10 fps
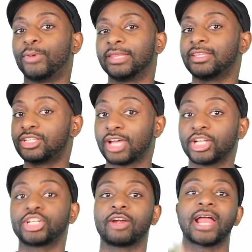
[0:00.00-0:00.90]
what the
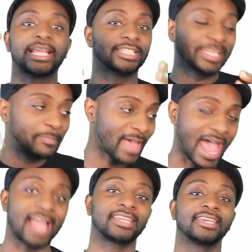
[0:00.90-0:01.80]
Dutch are actually
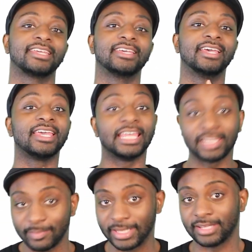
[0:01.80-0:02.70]
packing in
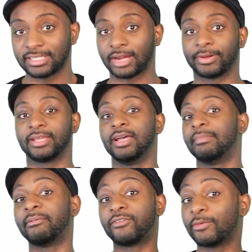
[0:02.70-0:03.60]
their military.
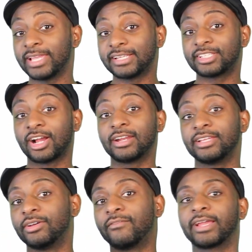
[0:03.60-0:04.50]
But before we get
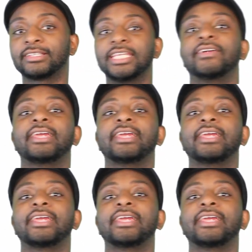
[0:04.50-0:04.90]
started, don't forget to leave a